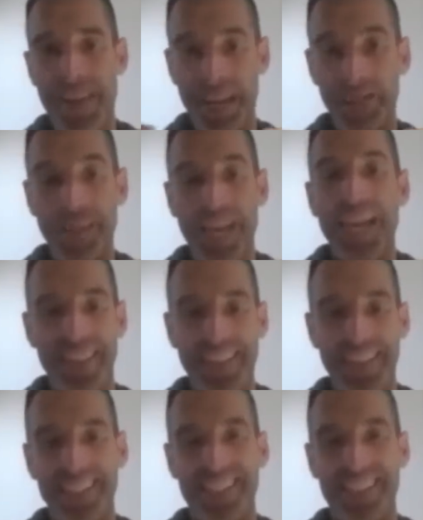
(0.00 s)
and you take
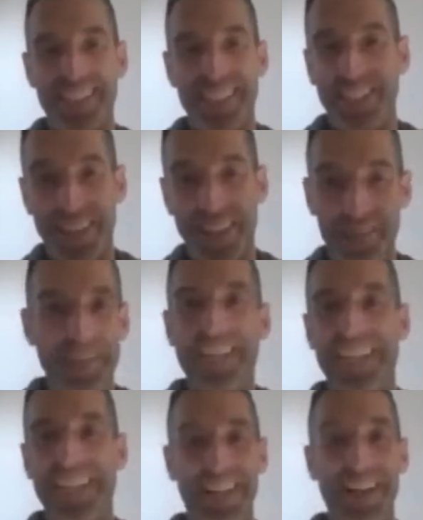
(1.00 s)
this,
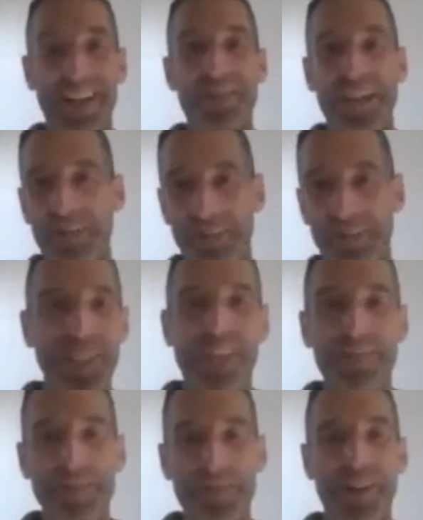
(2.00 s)
you're going to be a completely
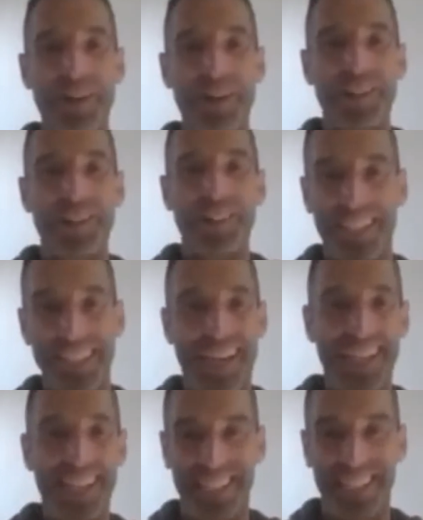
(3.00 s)
different person in
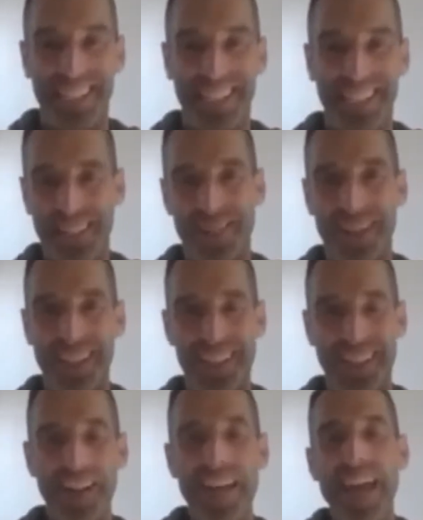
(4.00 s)
like 6 months,
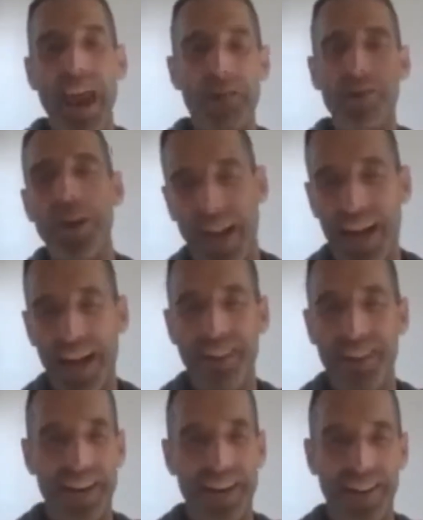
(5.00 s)
And we all kind of
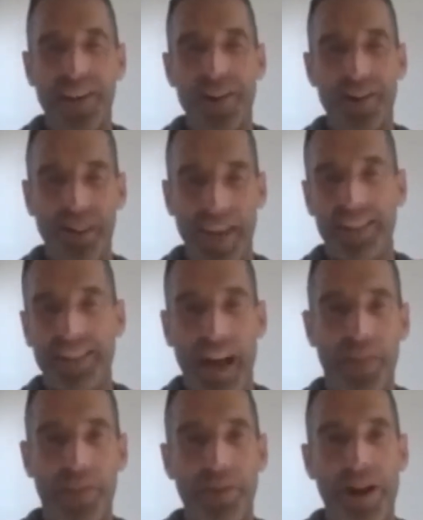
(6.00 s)
inherently know that that's
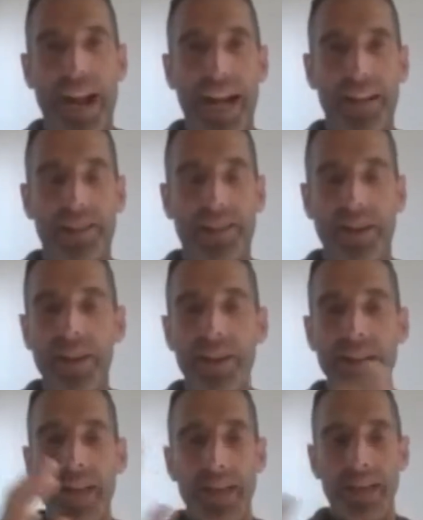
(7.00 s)
not the right answer.
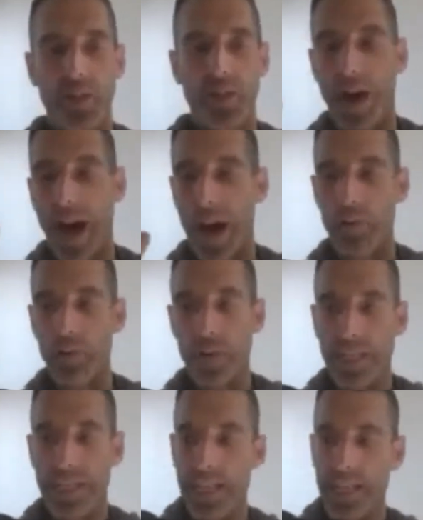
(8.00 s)
So how do
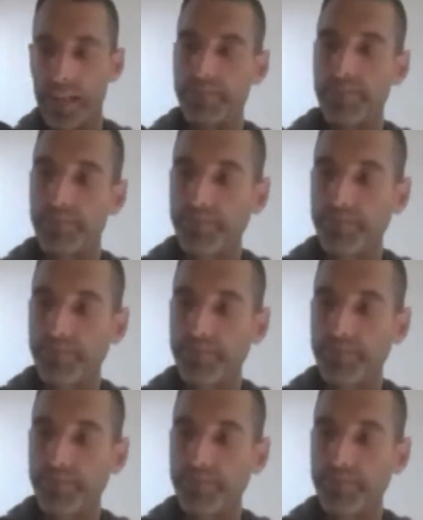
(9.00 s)
we get